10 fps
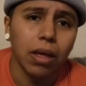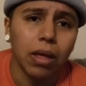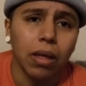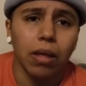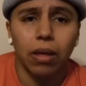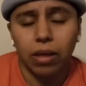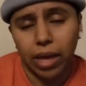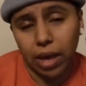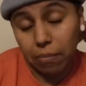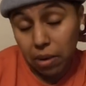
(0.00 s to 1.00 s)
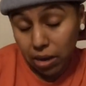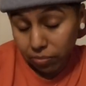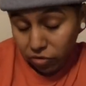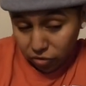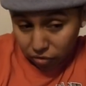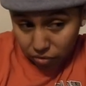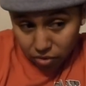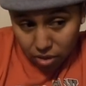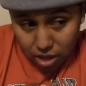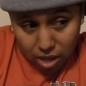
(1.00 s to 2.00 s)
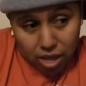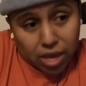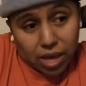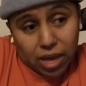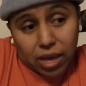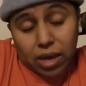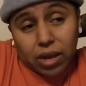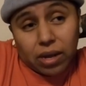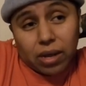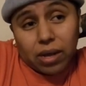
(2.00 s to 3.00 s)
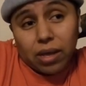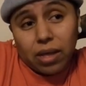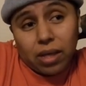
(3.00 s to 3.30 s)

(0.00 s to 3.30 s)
too. Yeah, mom too. And uh,